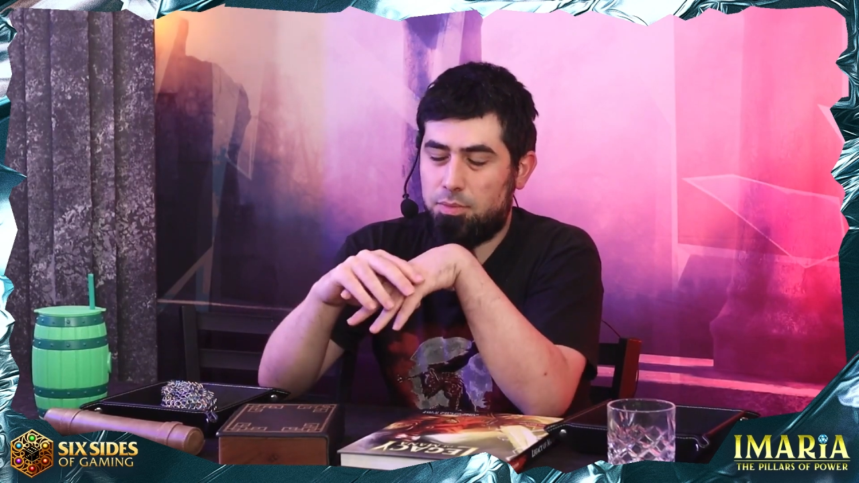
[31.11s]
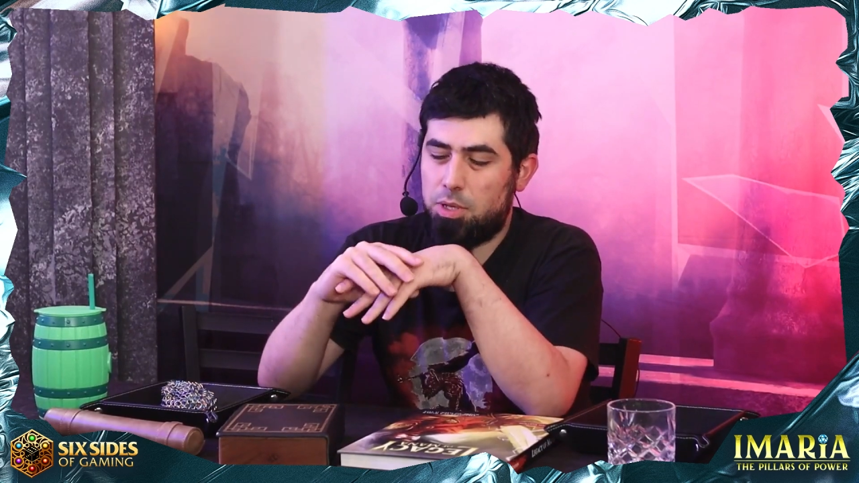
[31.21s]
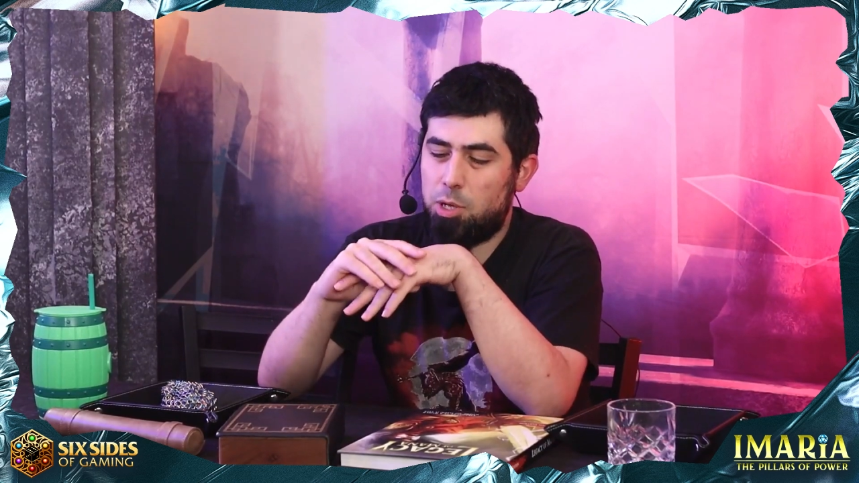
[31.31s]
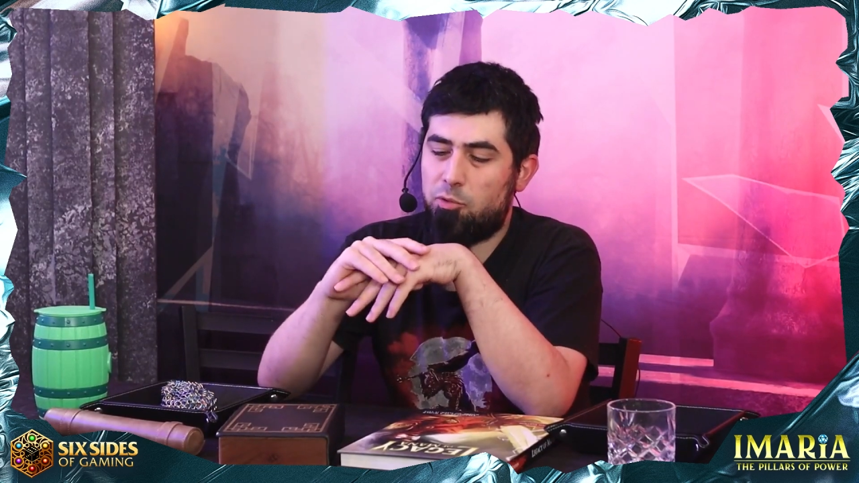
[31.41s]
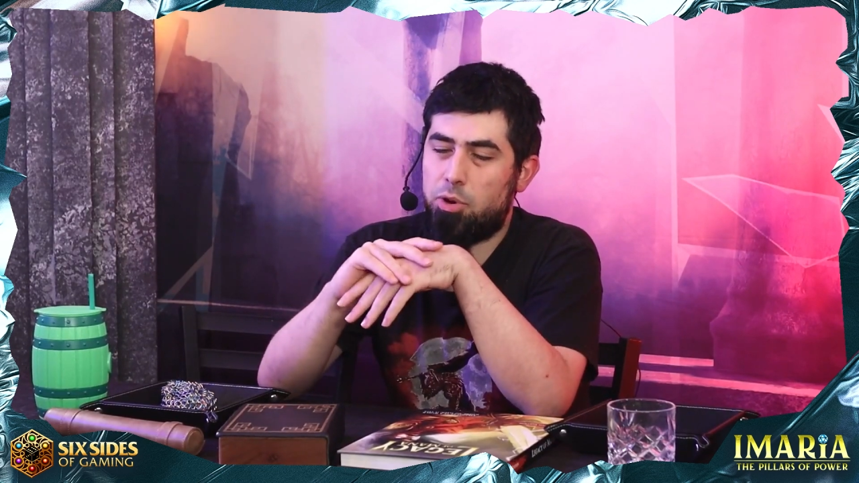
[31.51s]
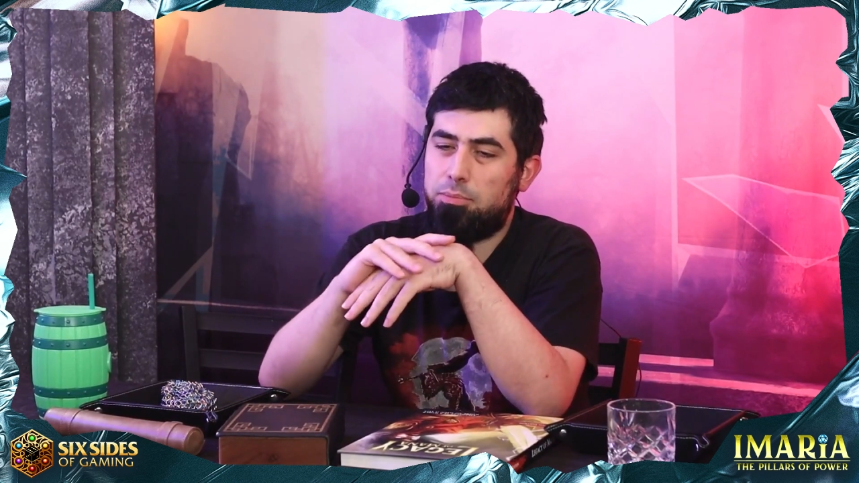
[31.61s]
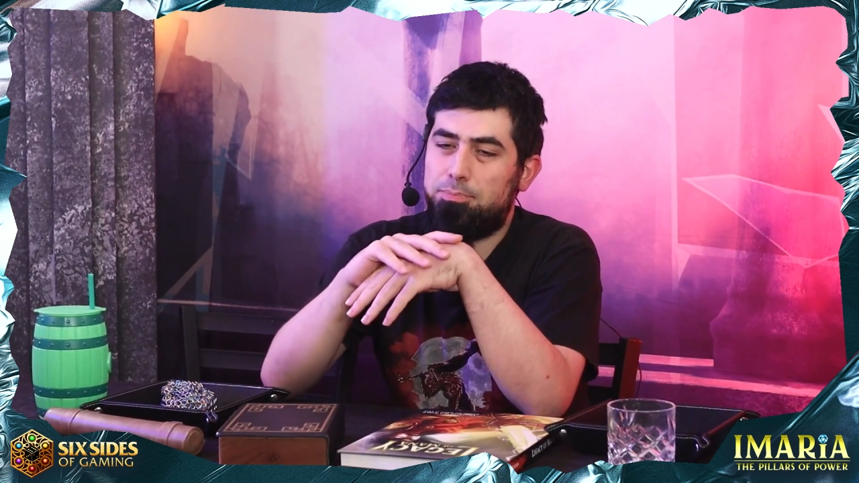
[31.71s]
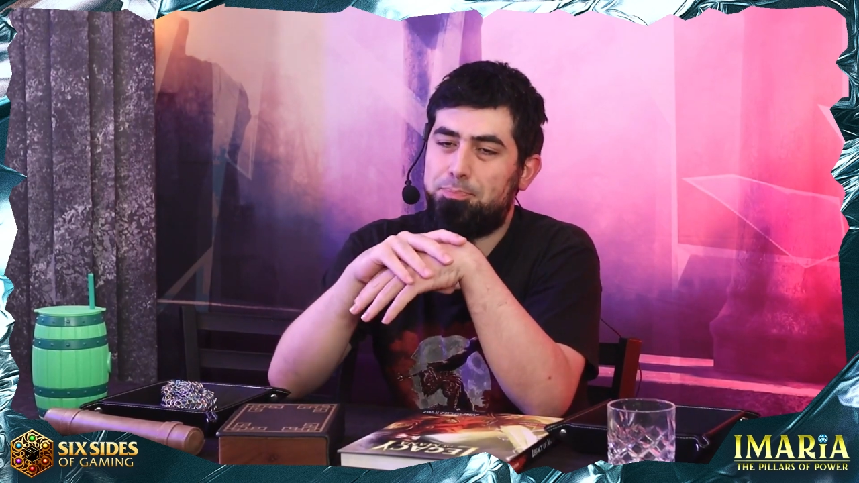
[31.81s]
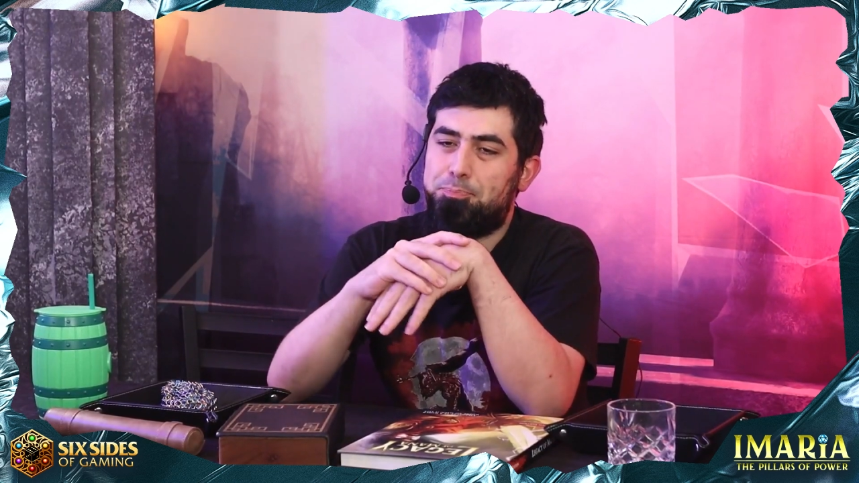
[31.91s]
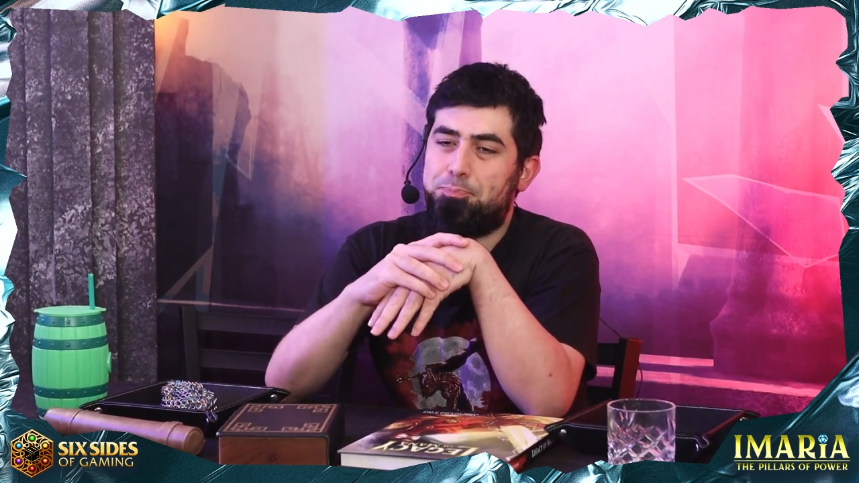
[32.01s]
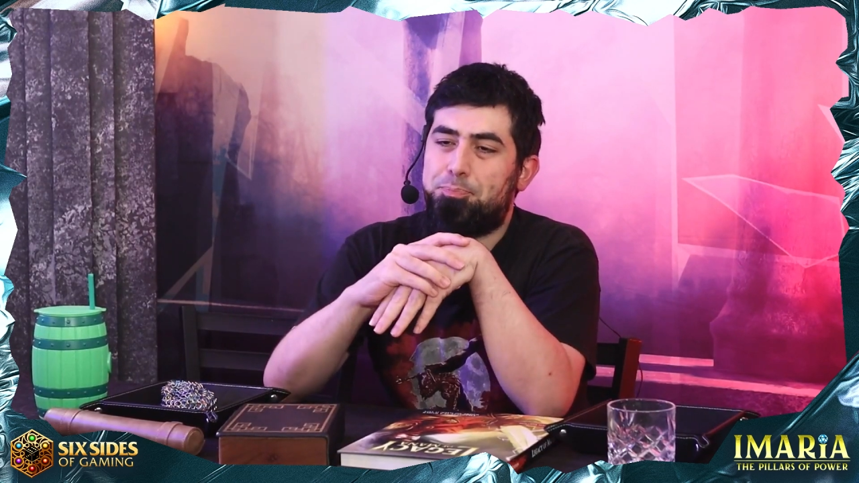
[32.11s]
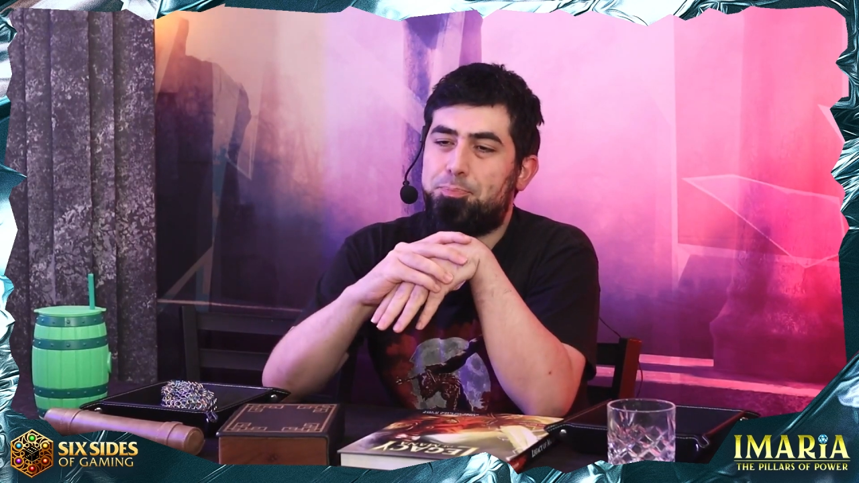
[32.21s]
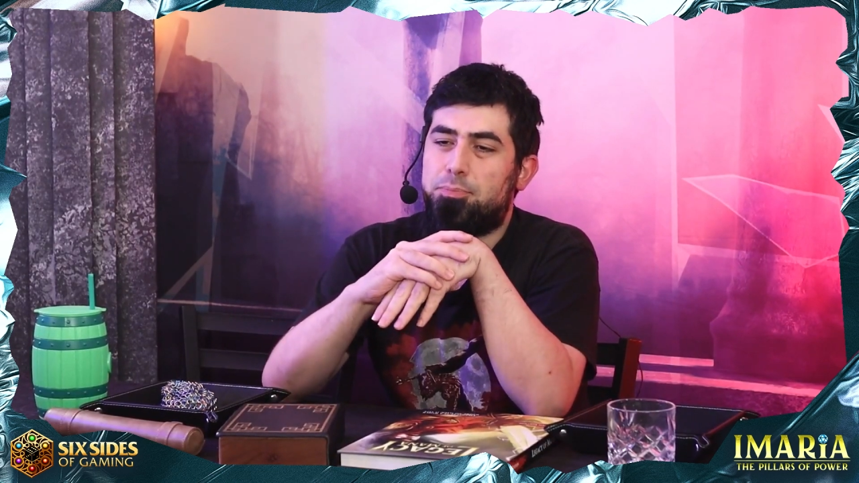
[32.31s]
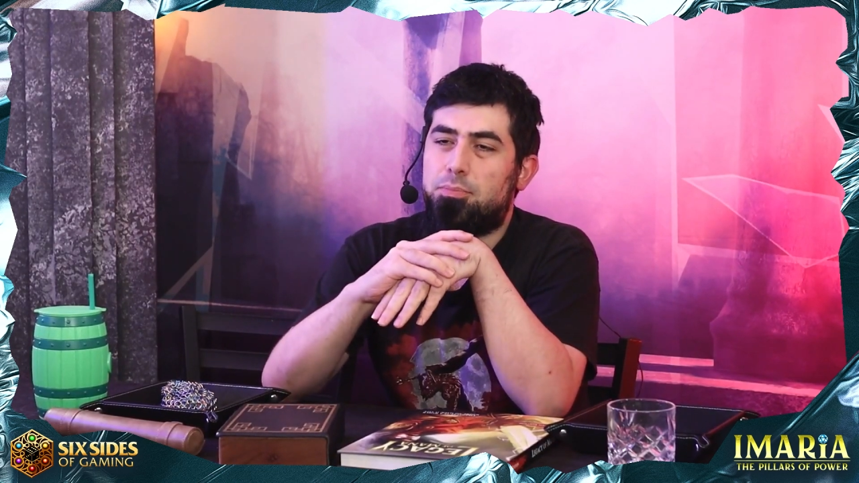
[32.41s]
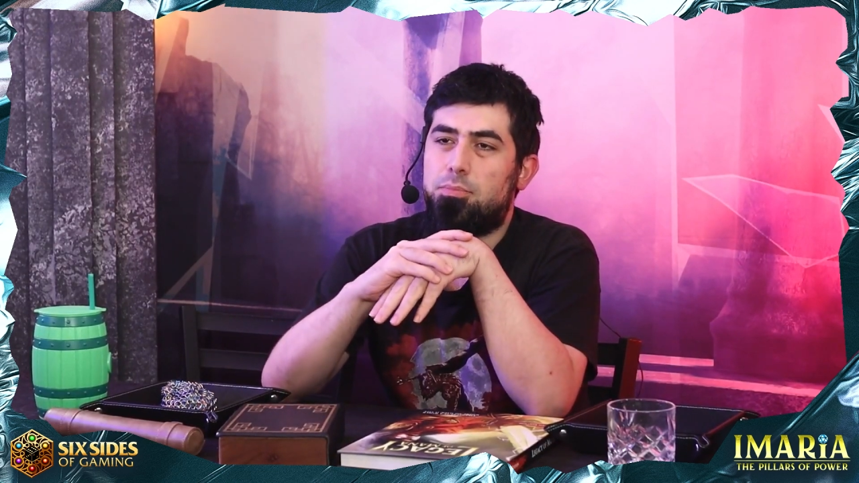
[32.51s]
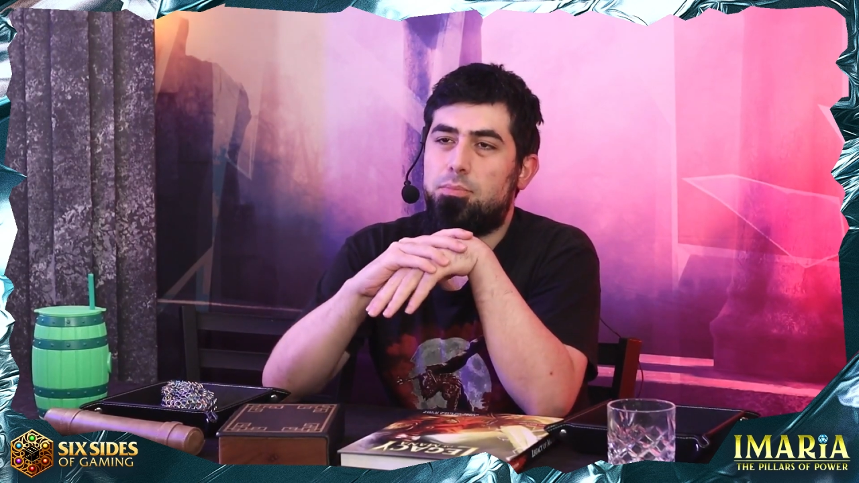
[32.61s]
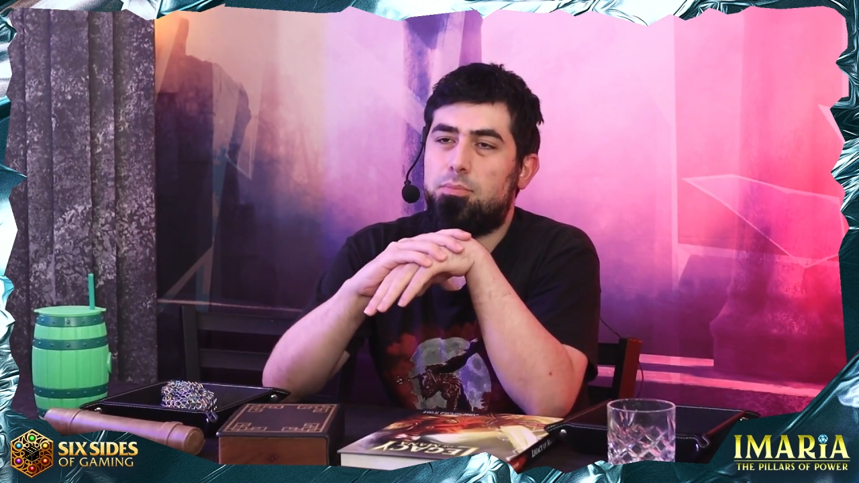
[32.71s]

And uh, today